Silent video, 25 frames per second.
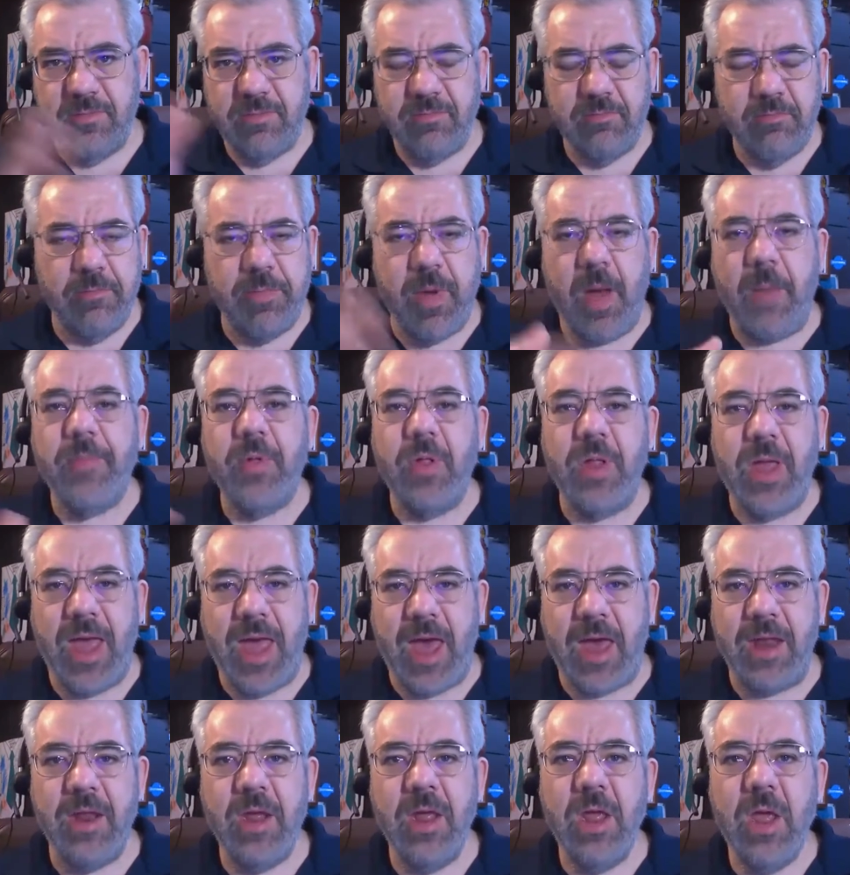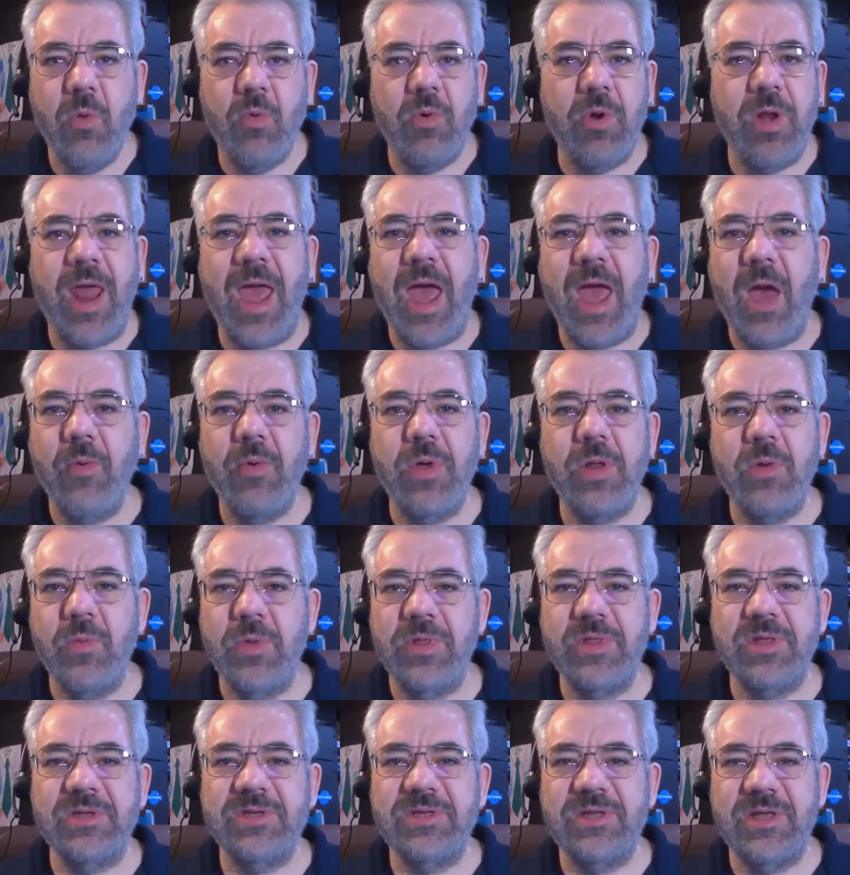bubble had, we're now in
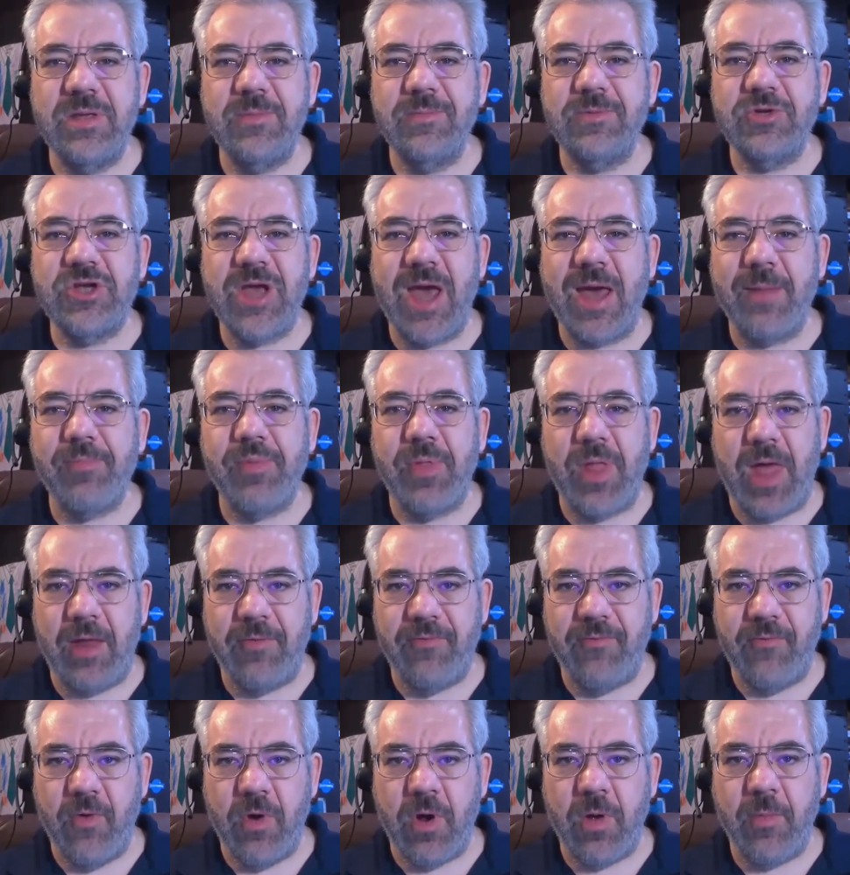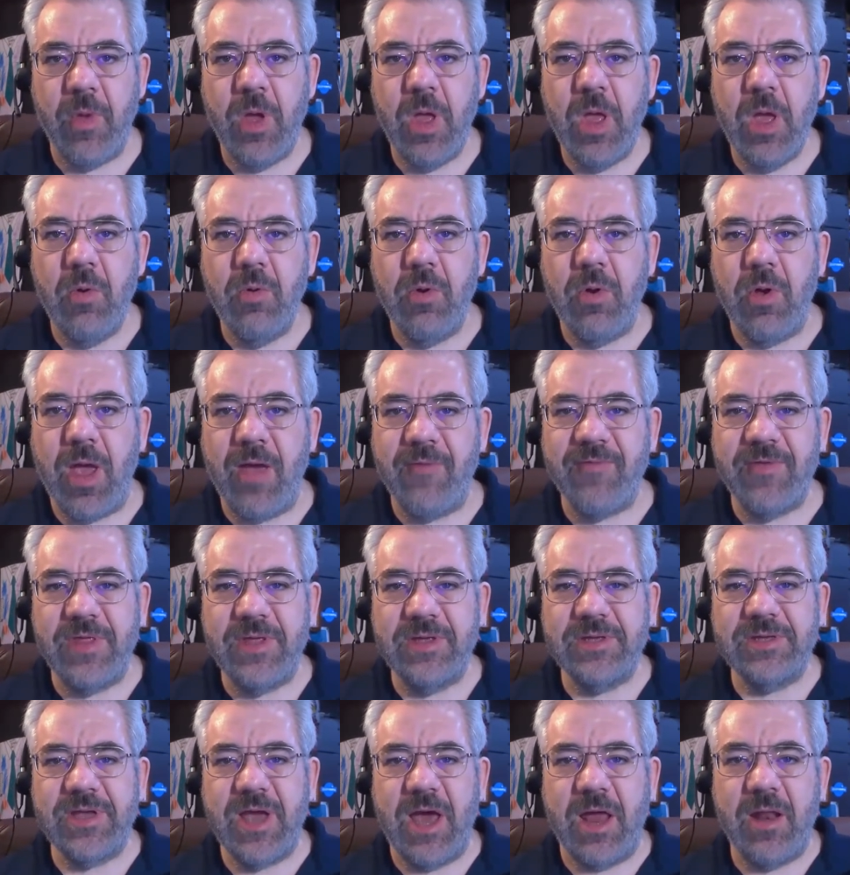with this team chat platform where
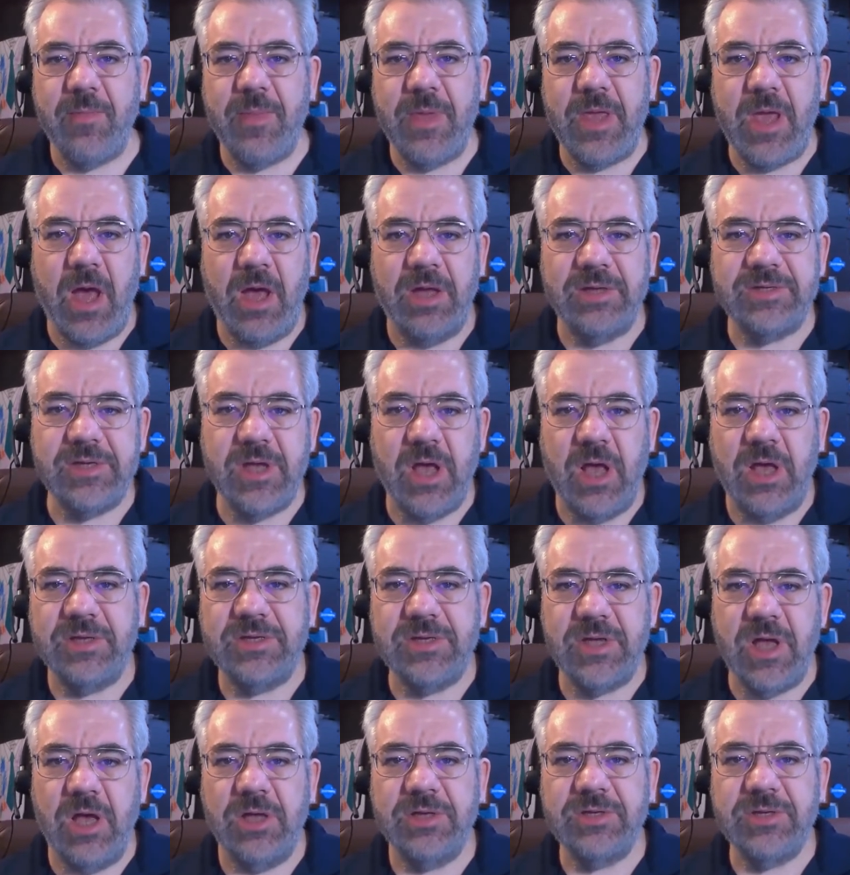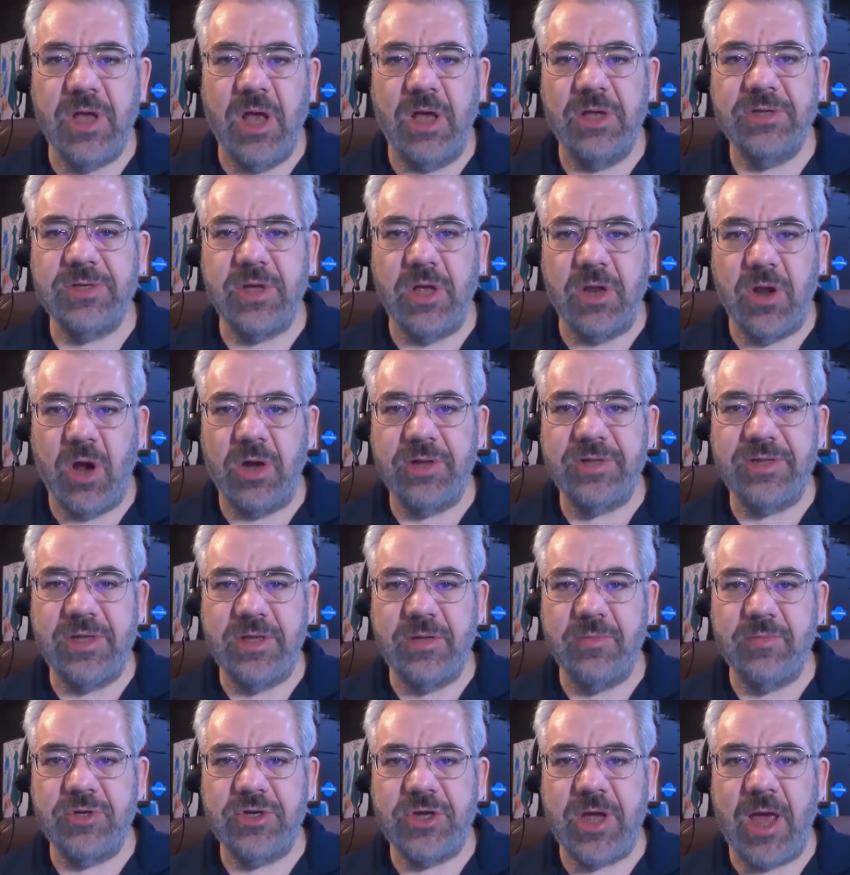everything's got to be us on our
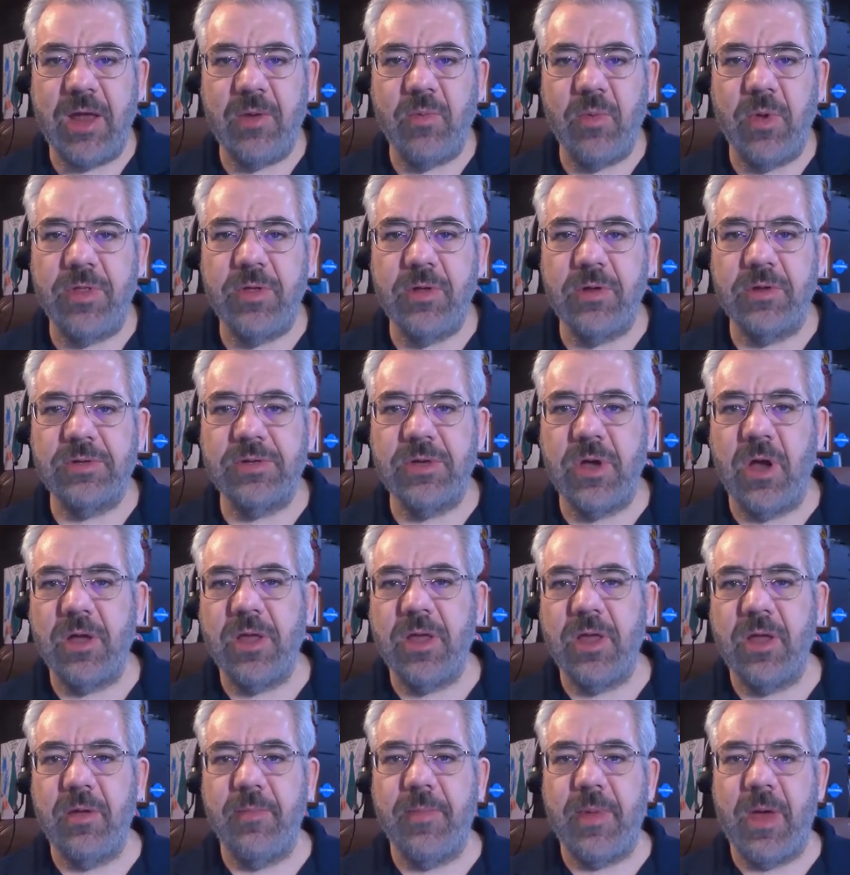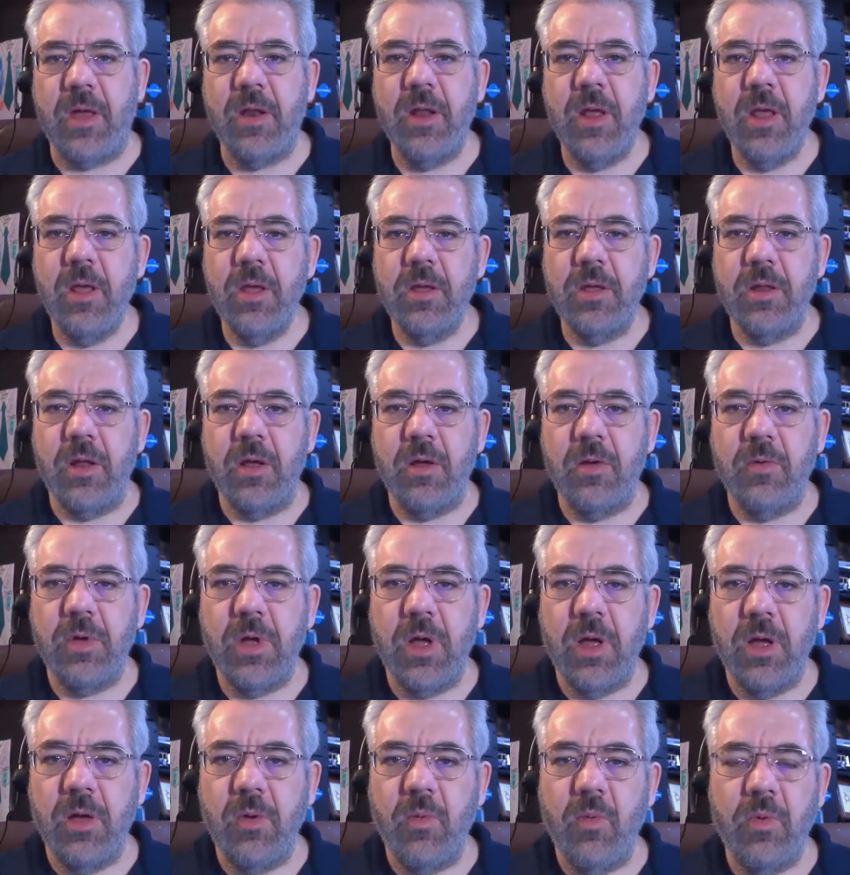team chat, whether you're talking about,
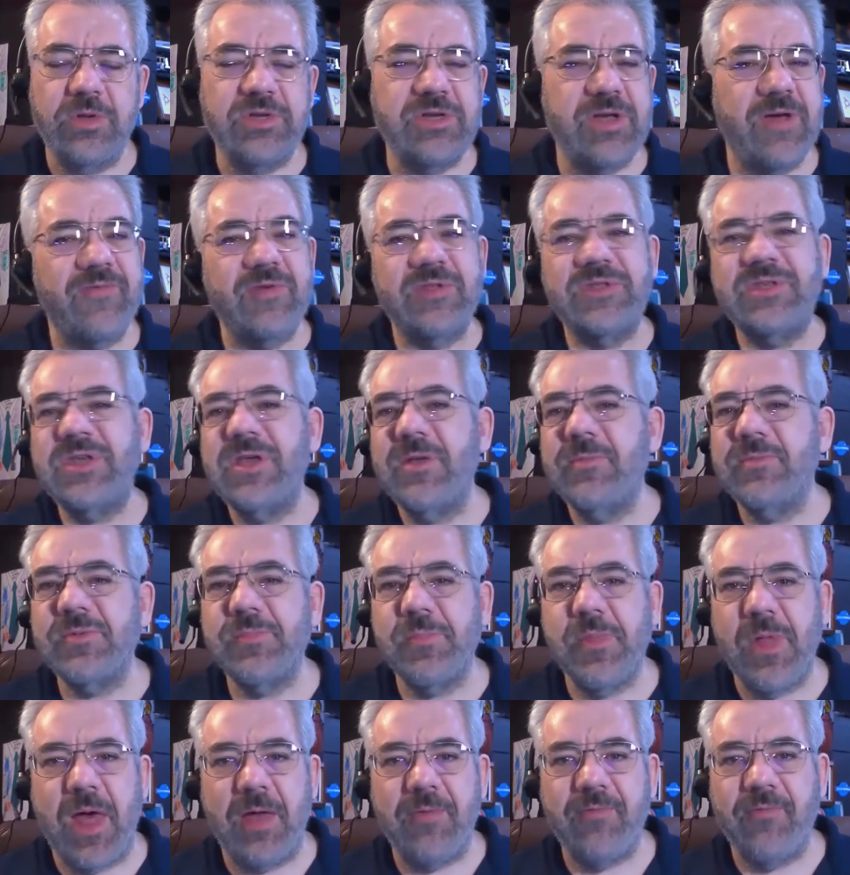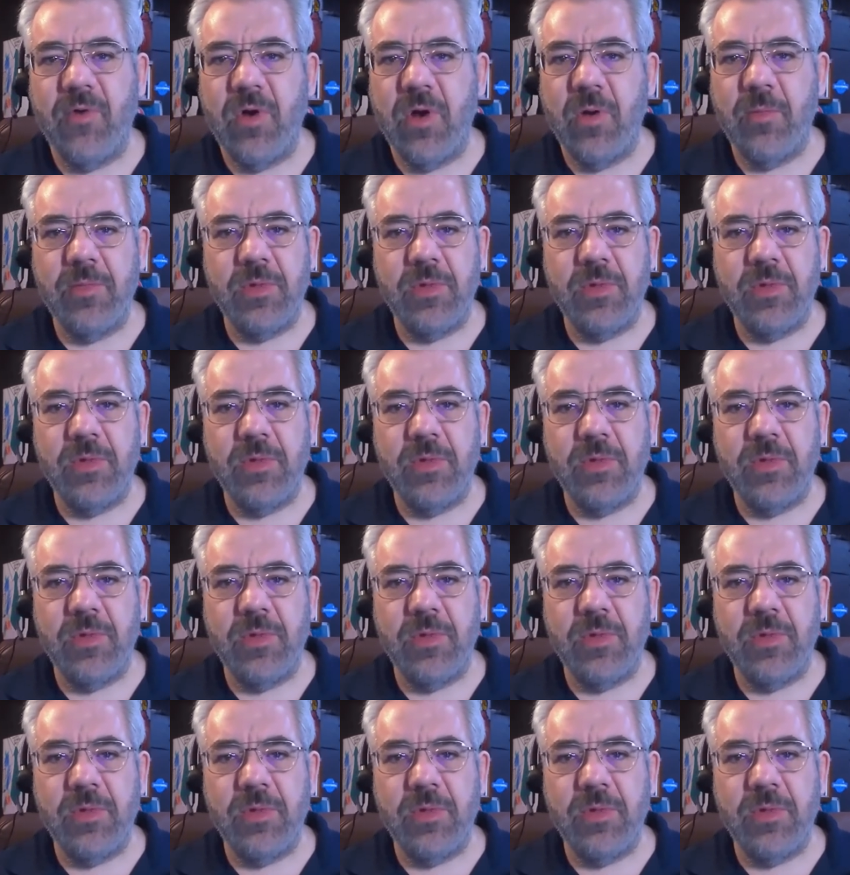whichever team's platform